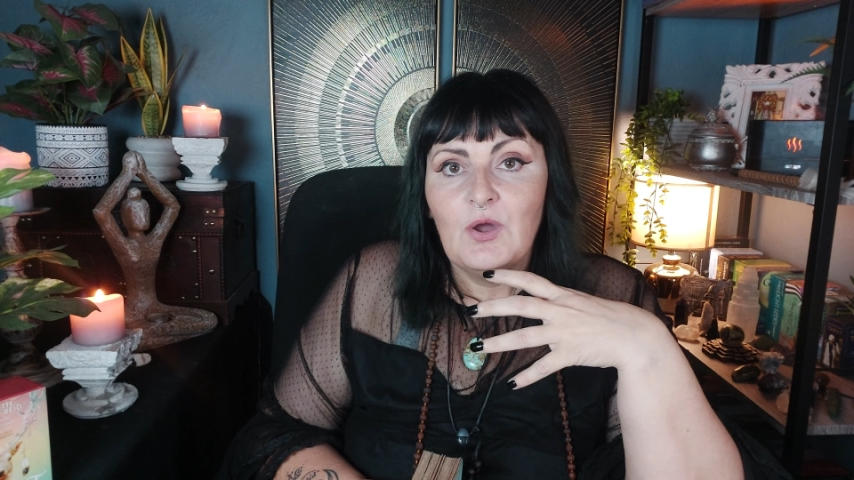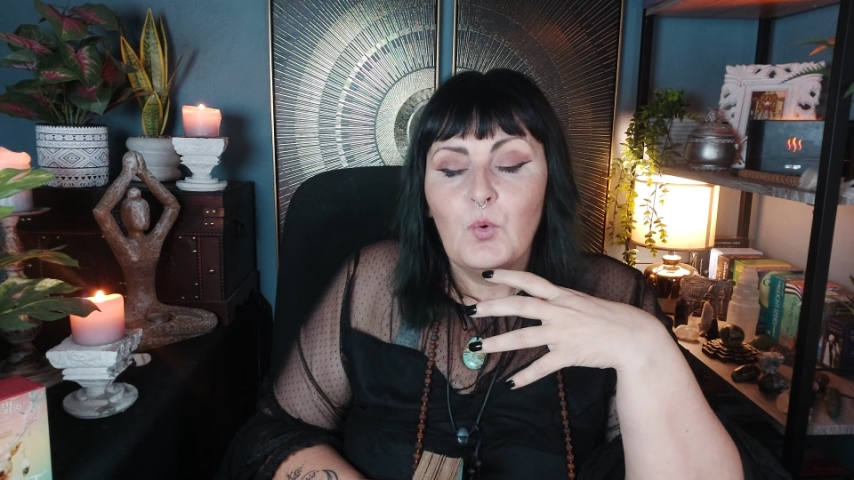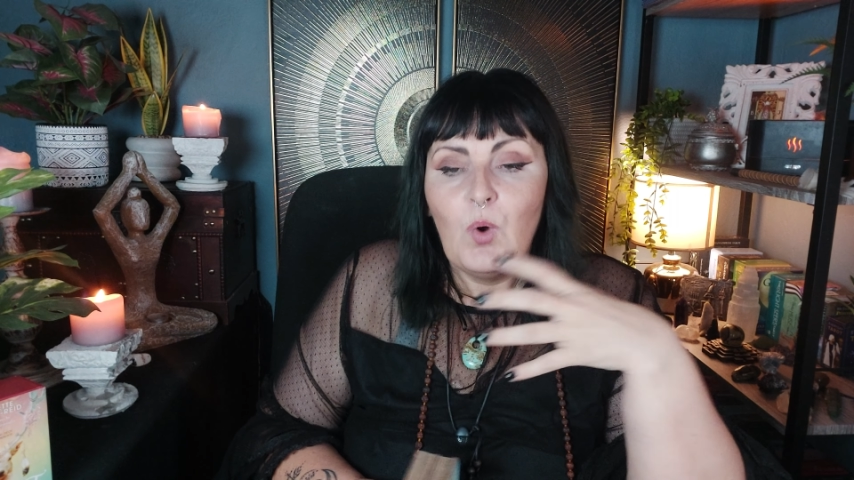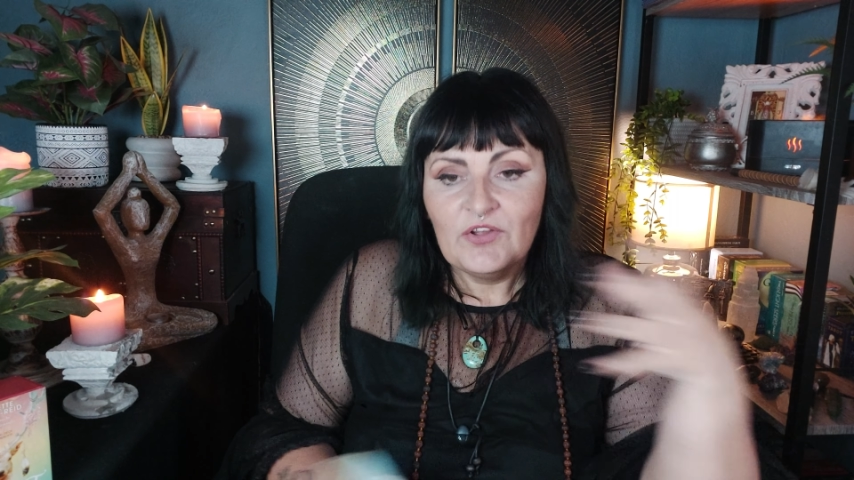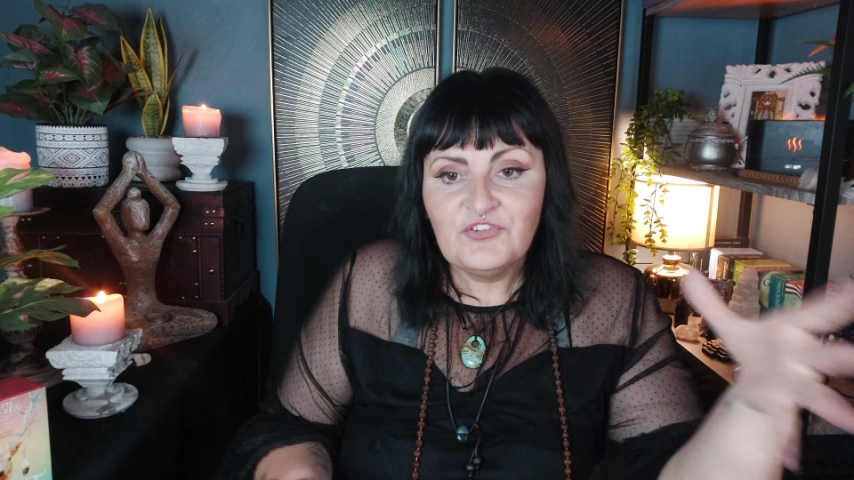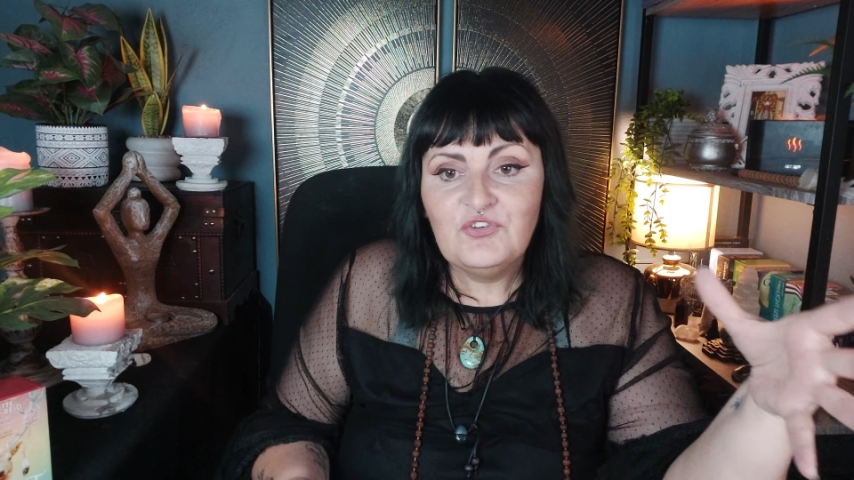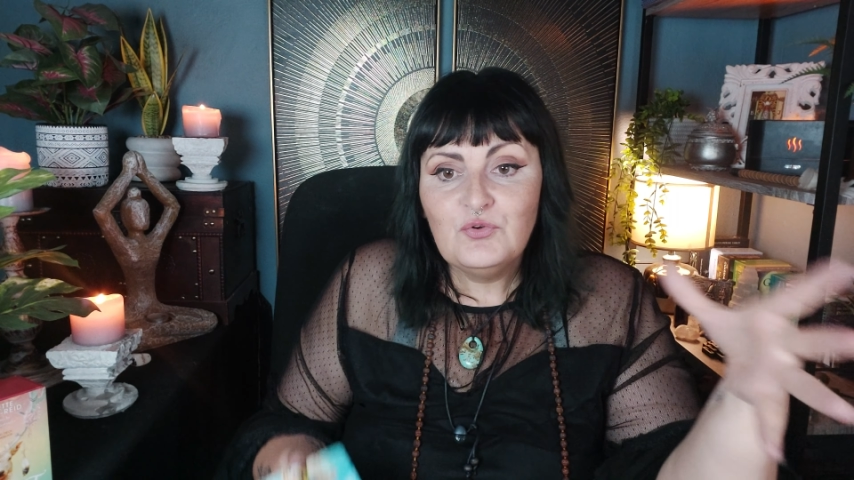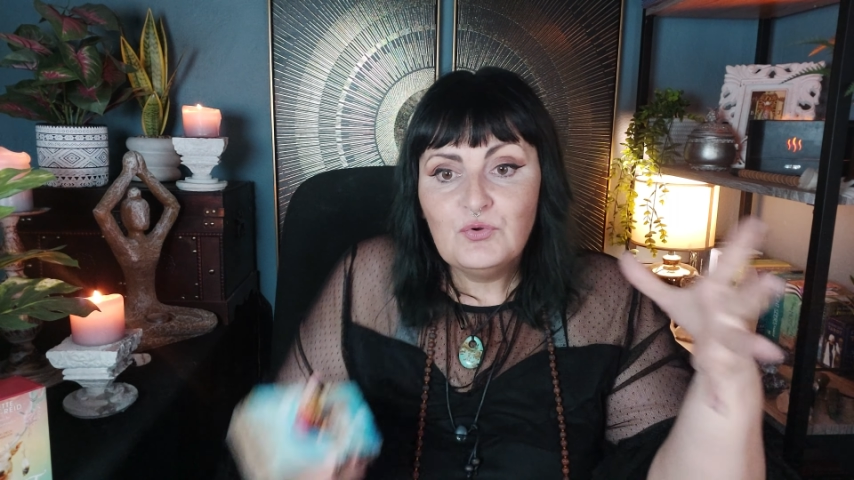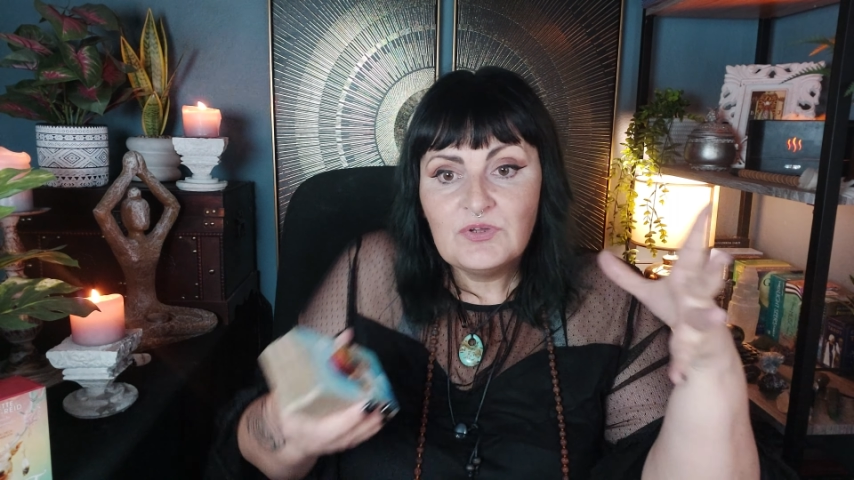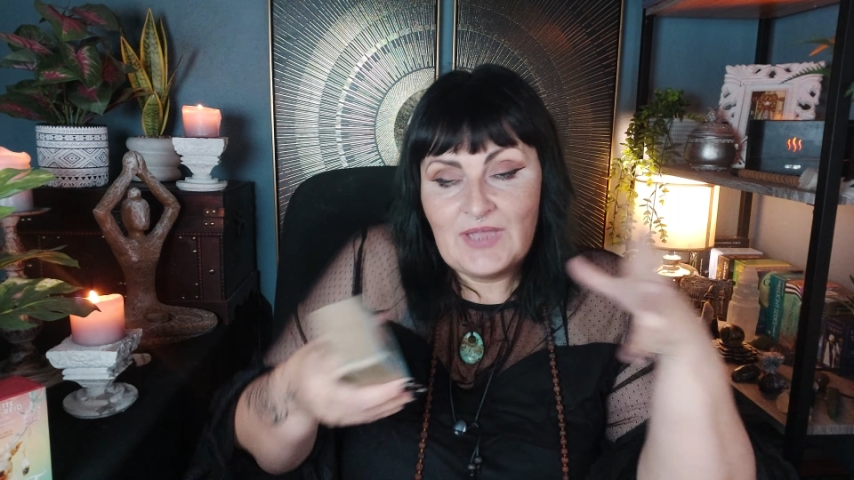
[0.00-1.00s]
What
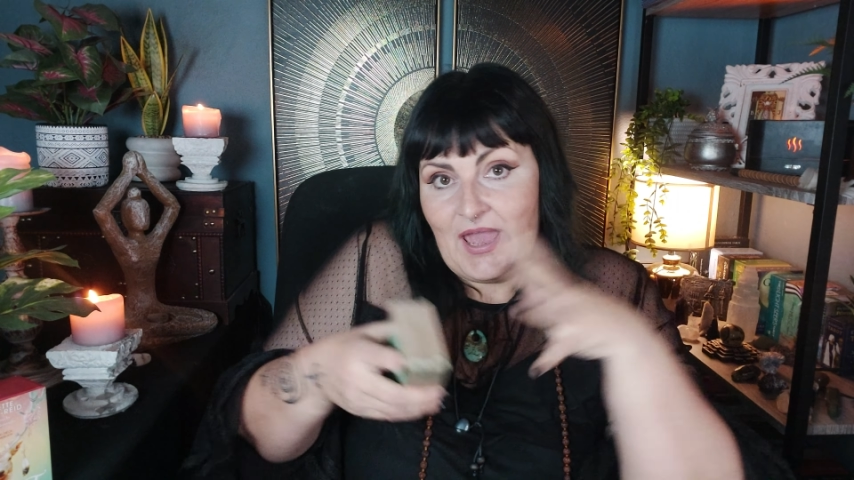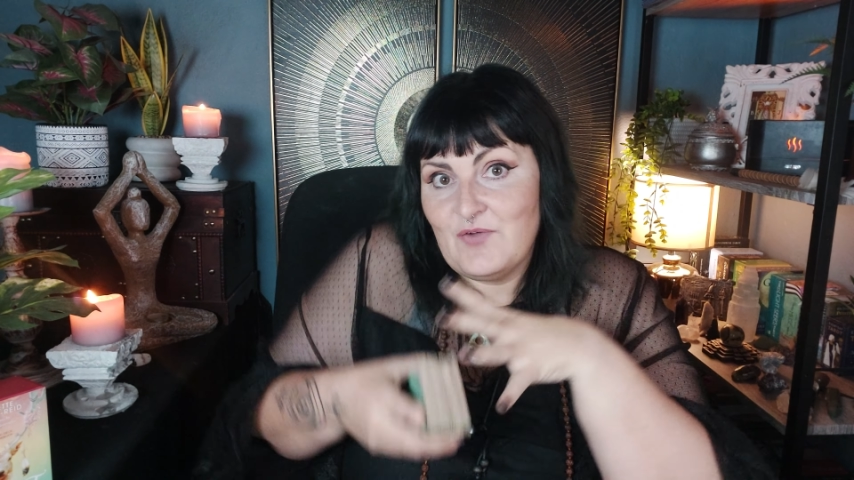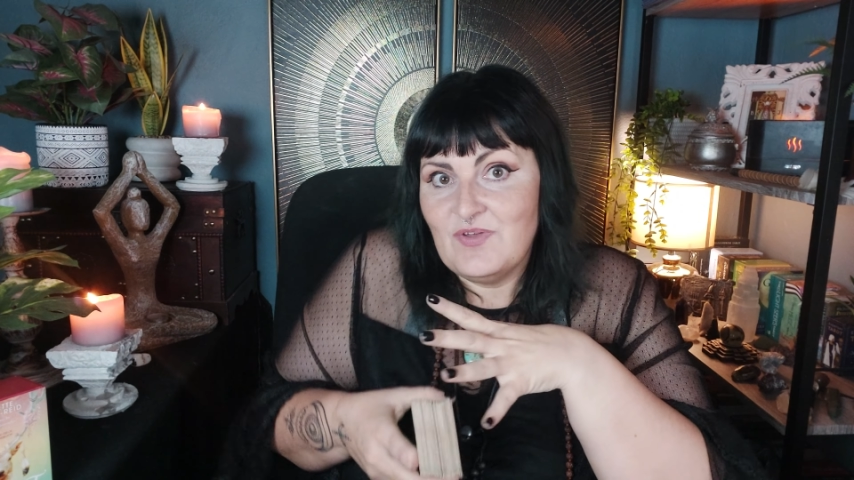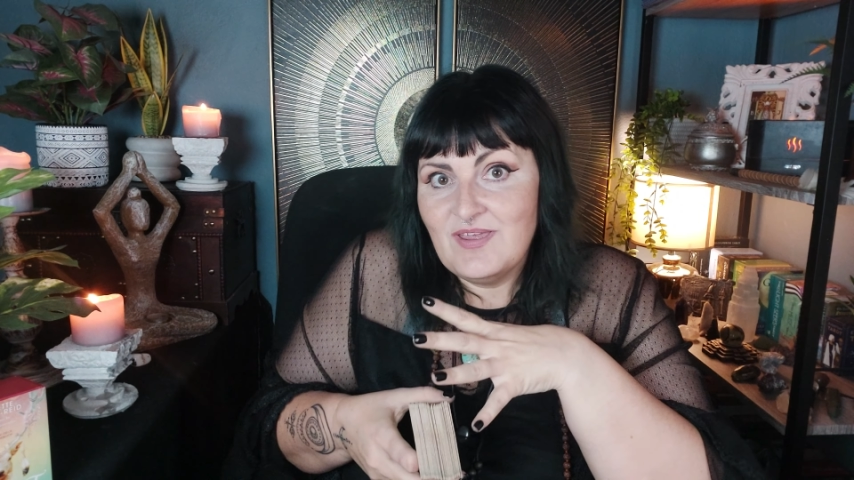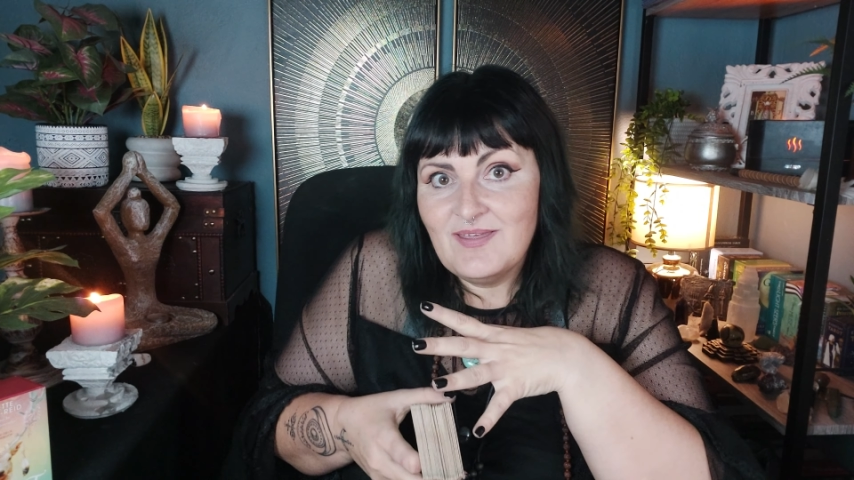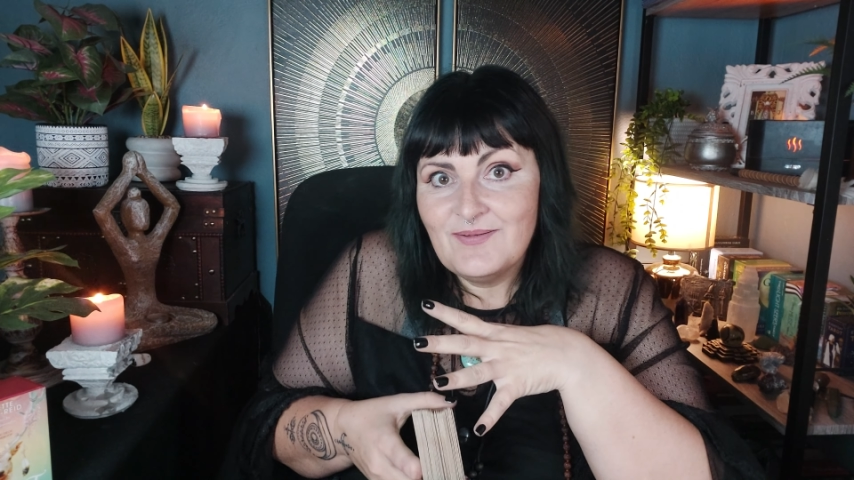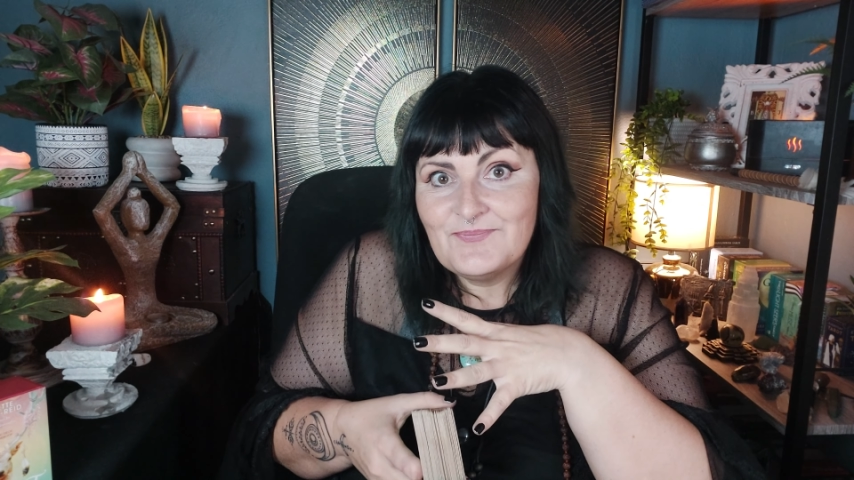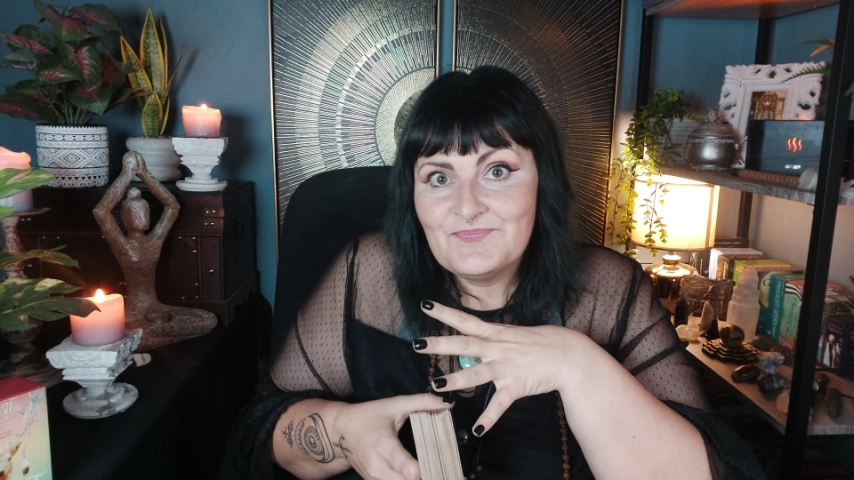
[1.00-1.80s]
you carry